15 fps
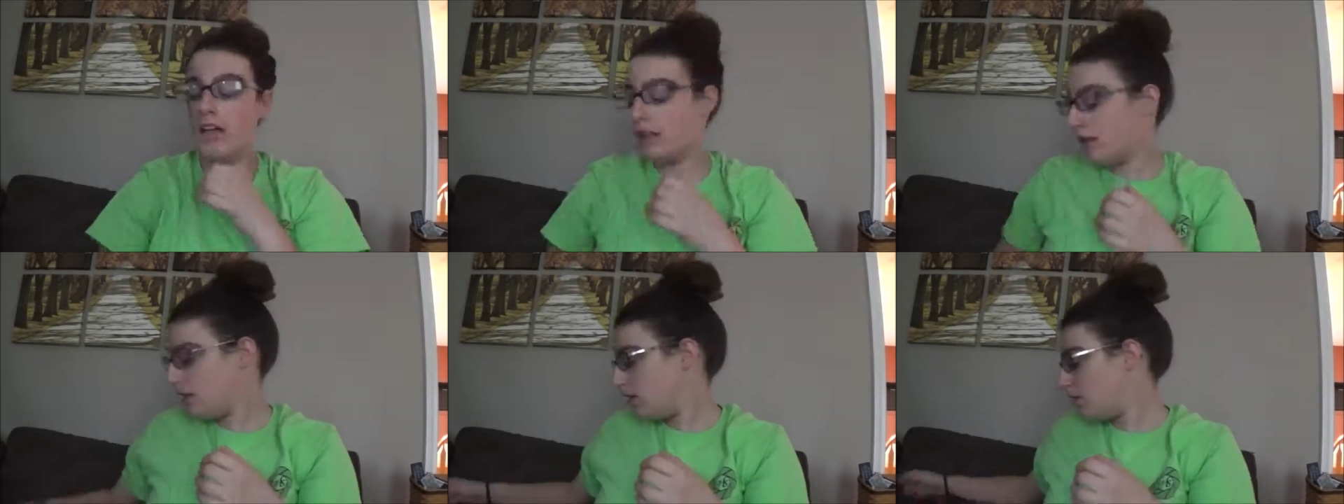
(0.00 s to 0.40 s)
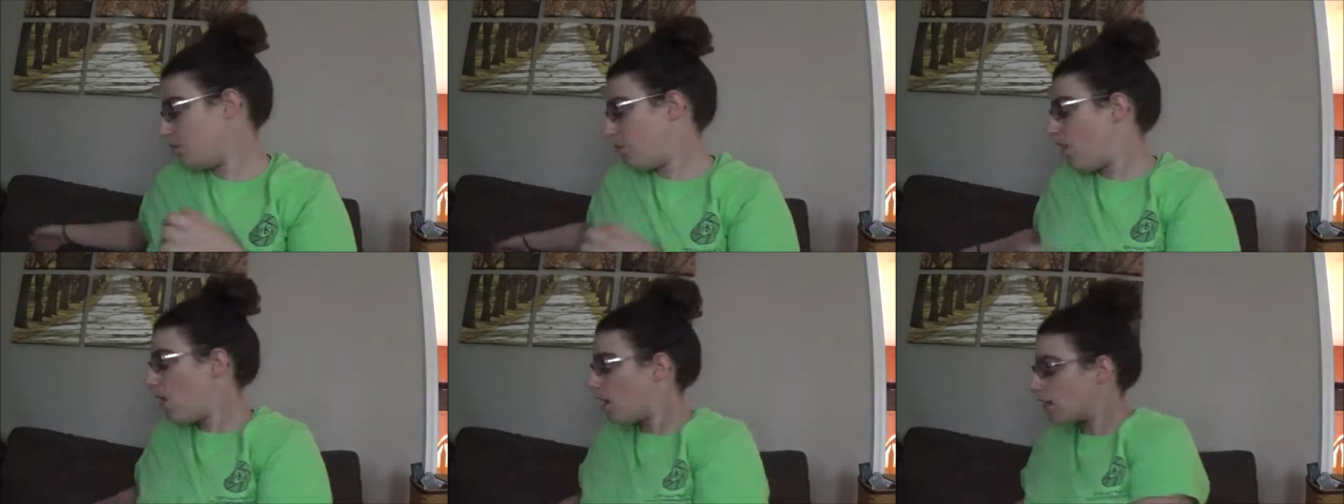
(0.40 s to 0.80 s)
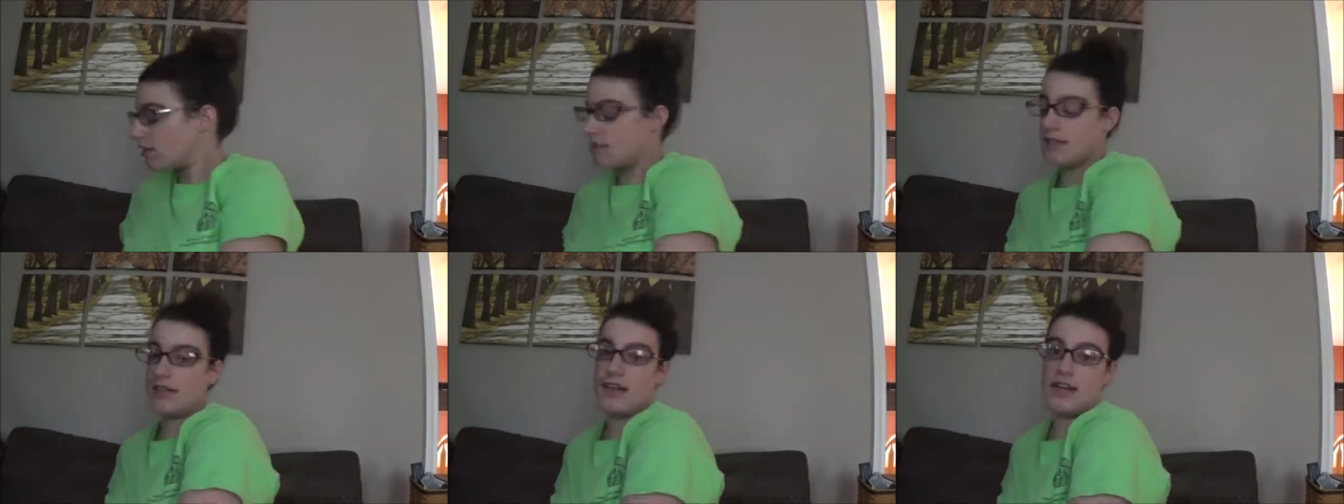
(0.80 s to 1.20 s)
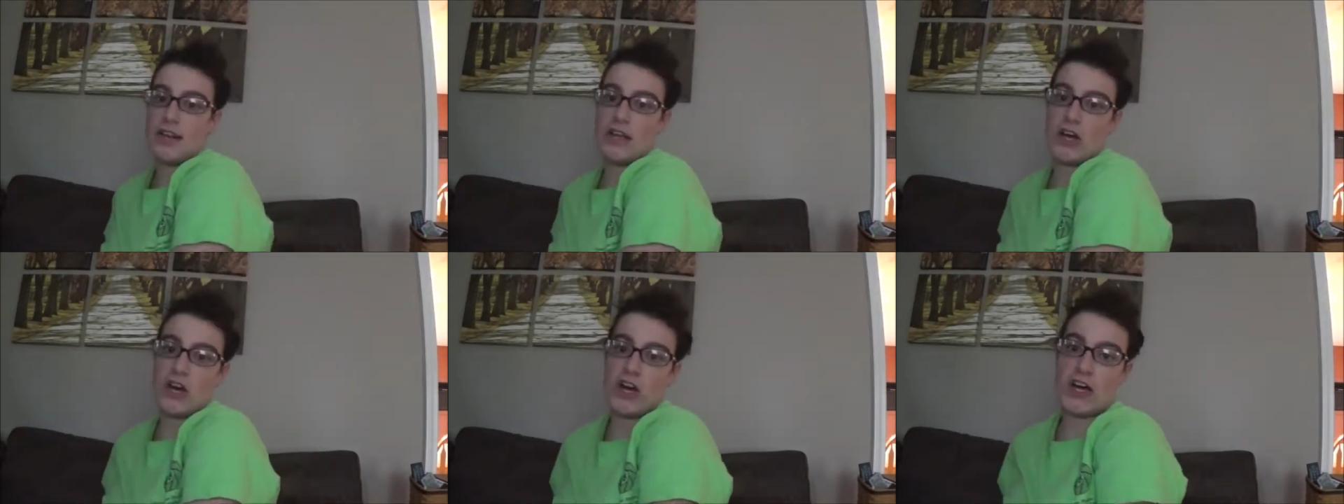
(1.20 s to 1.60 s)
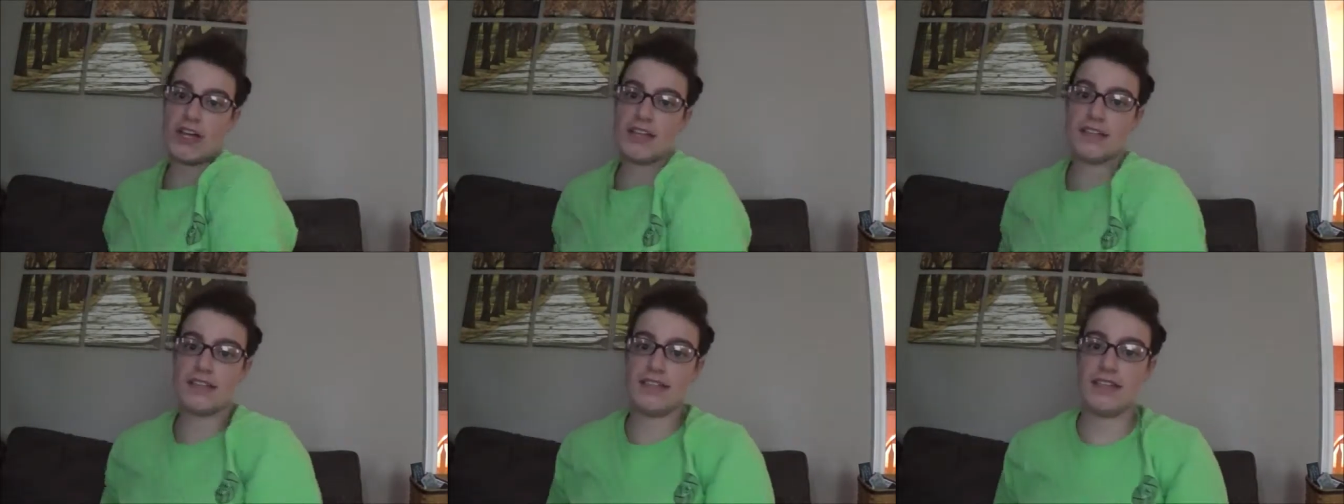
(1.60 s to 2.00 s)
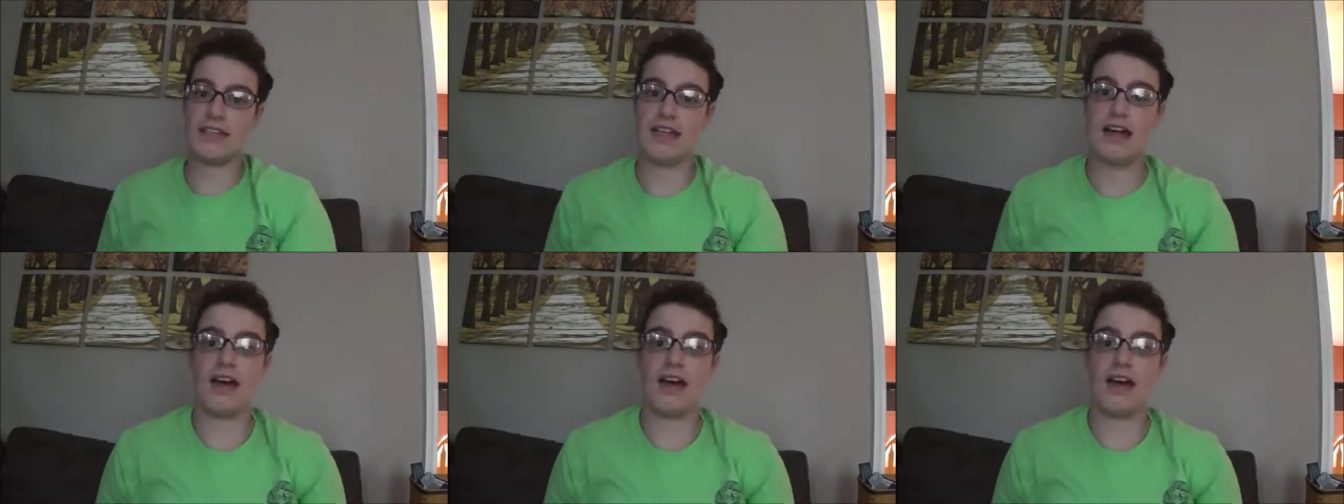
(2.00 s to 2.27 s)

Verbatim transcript: this box that I got.